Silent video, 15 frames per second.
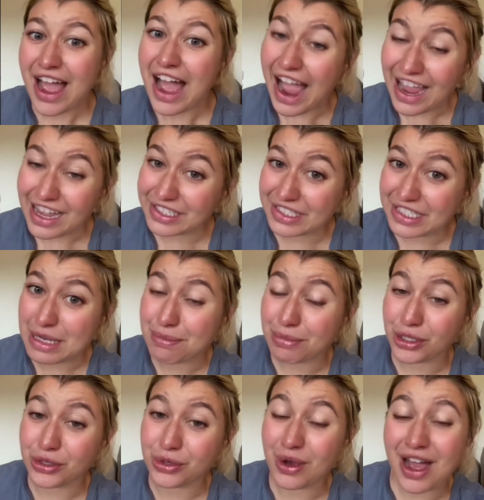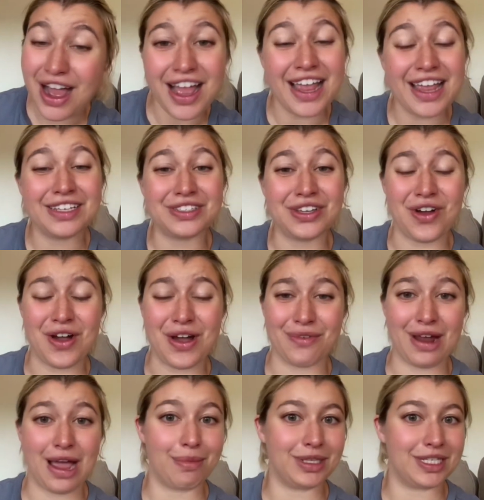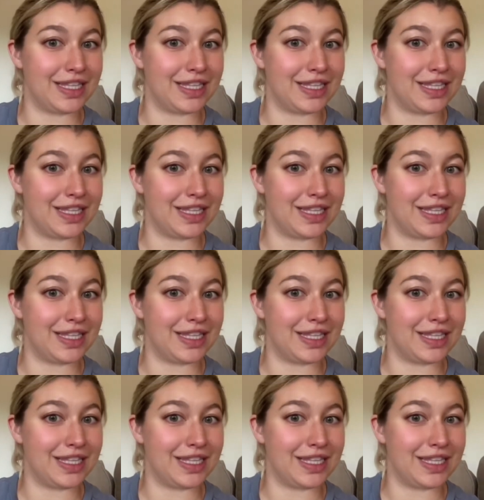icy blue eyes on rabbits